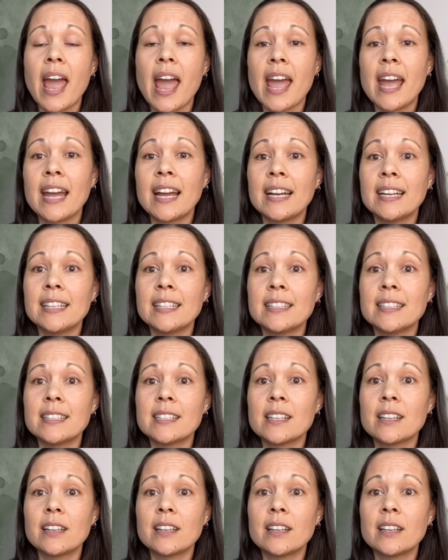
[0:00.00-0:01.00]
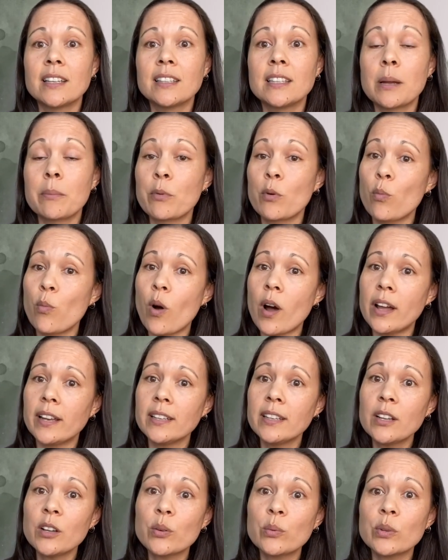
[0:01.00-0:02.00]
And number
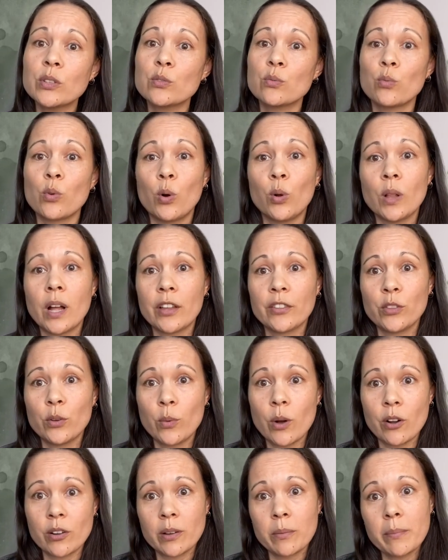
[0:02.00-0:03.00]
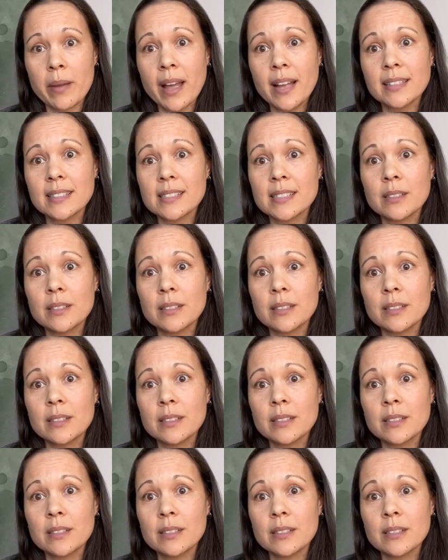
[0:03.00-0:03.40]
1 was roll out the welcome mat.